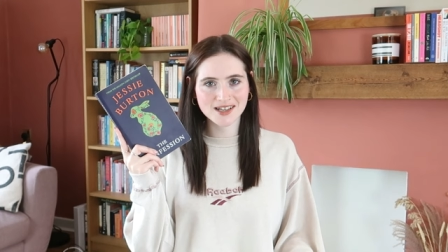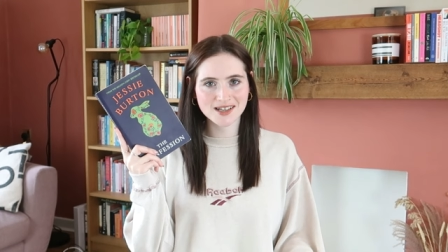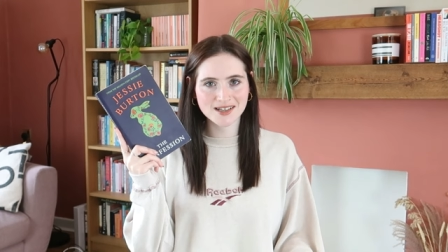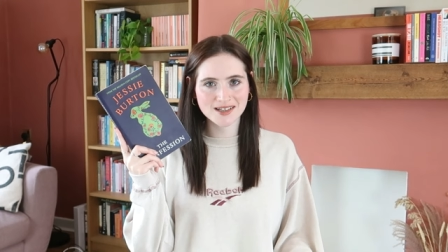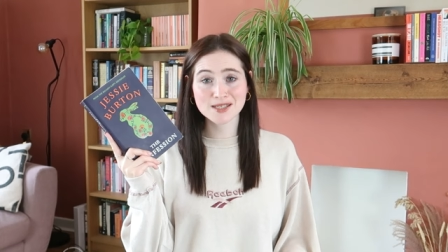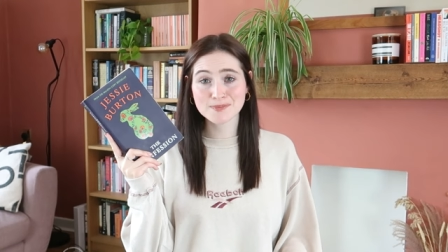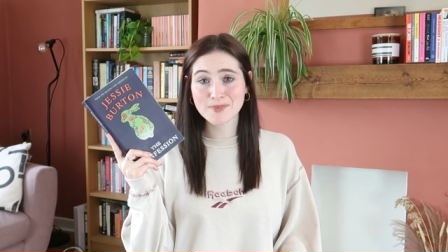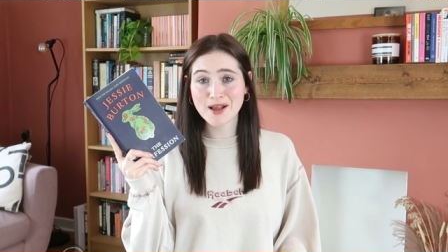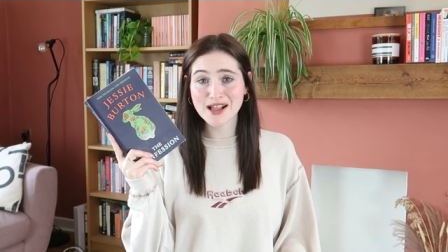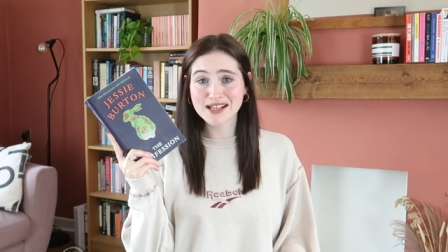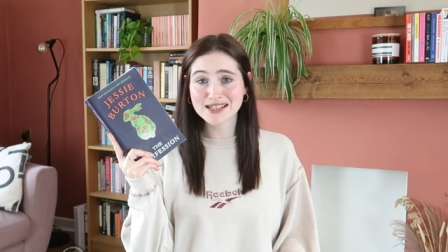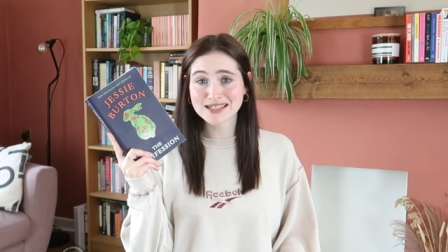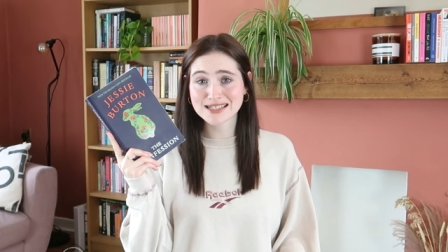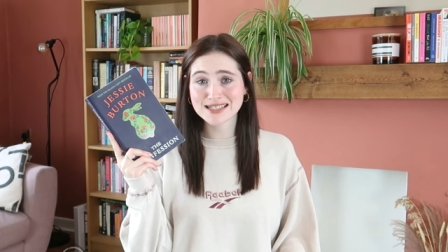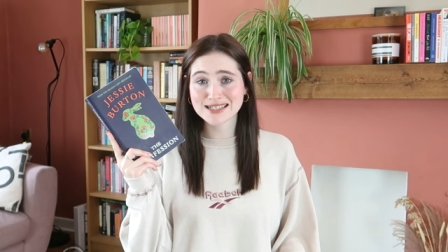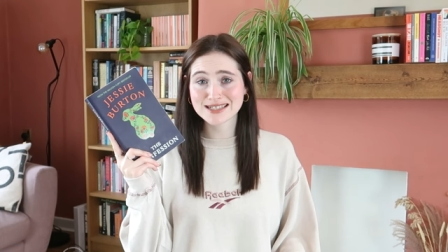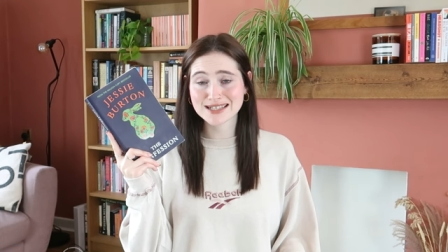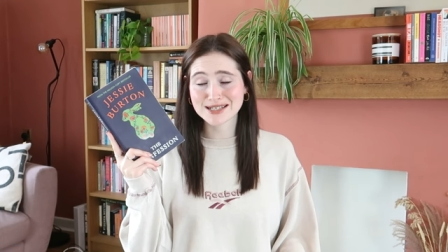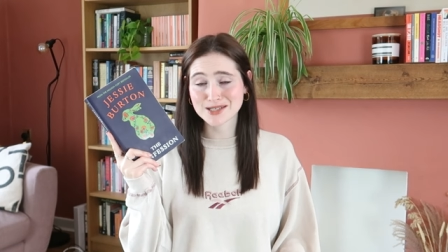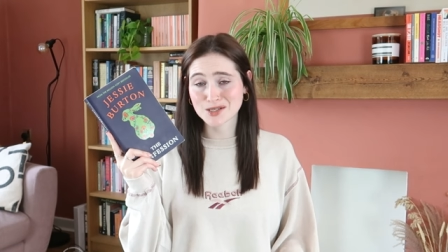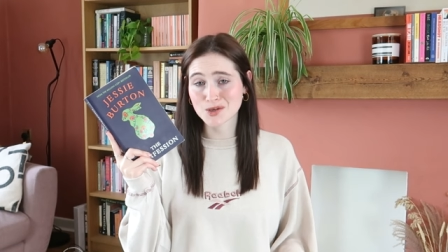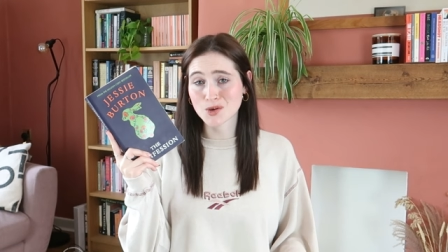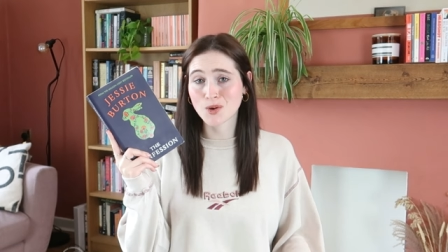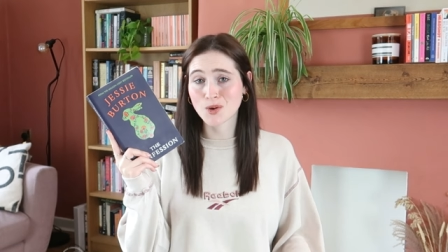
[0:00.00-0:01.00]
This
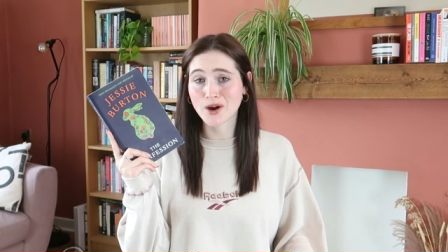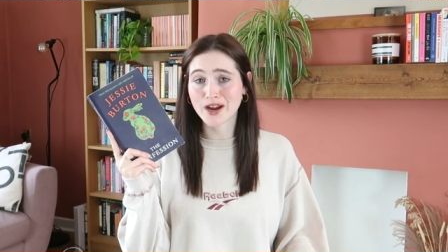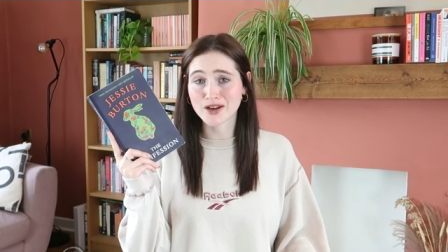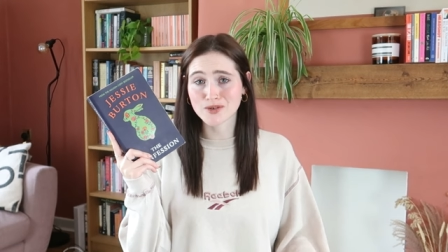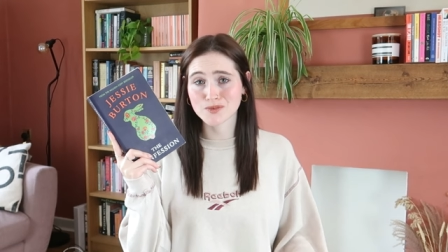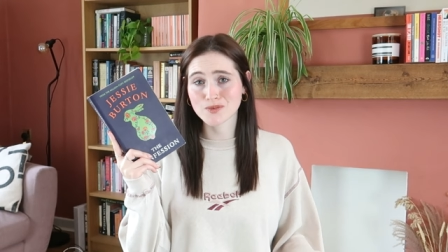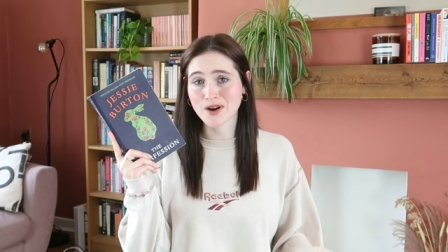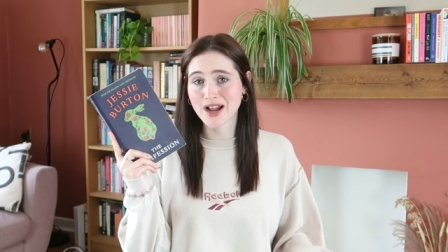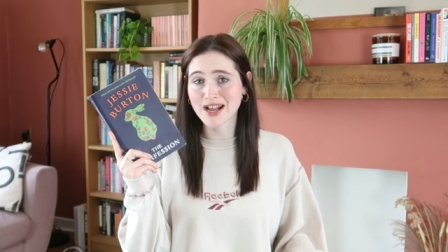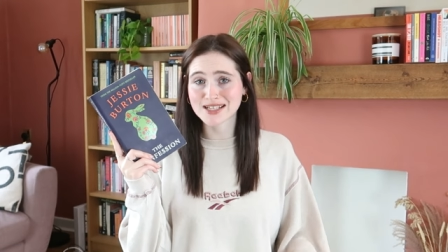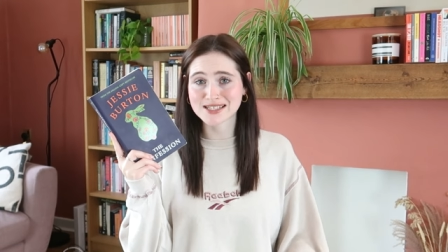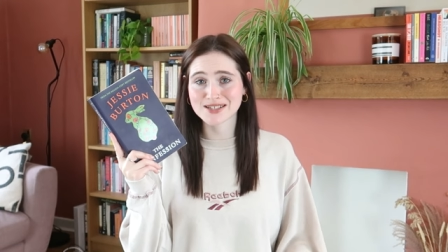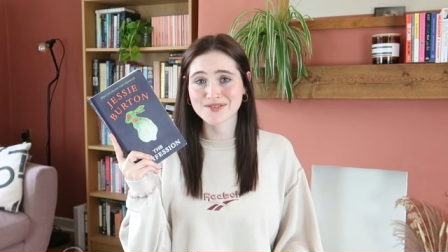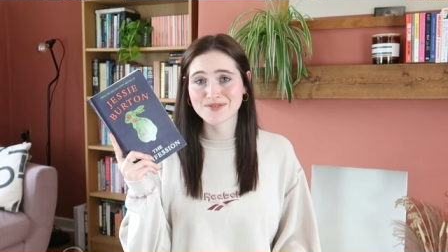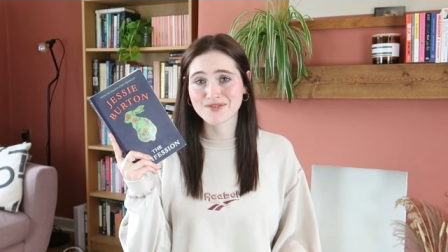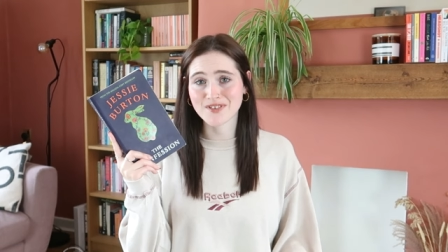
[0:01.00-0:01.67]
balance is quite rare to